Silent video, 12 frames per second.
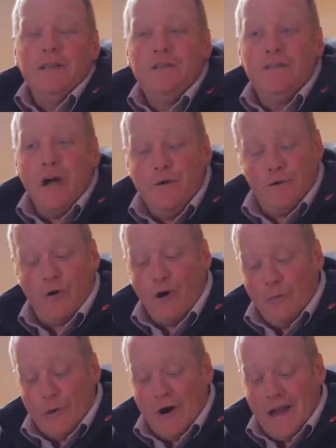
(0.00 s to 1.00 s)
and
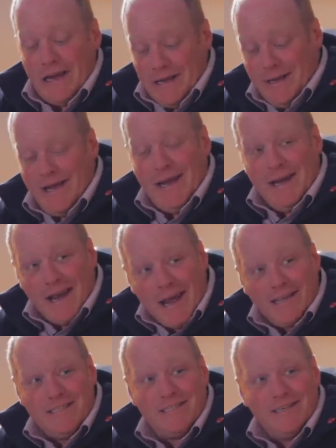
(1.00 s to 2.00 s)
don't operate
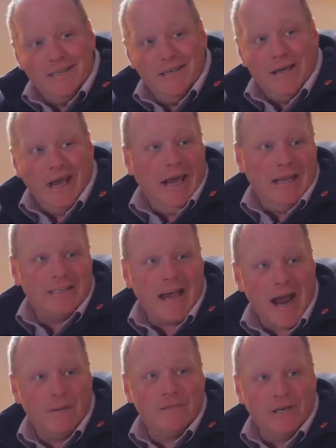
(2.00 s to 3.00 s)
unless
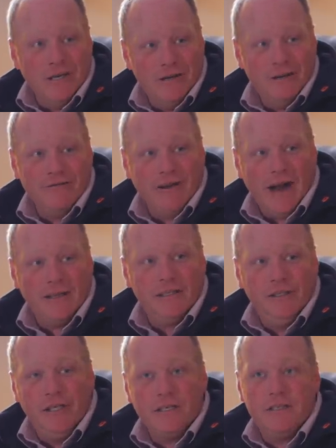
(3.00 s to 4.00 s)
it's absolutely fact.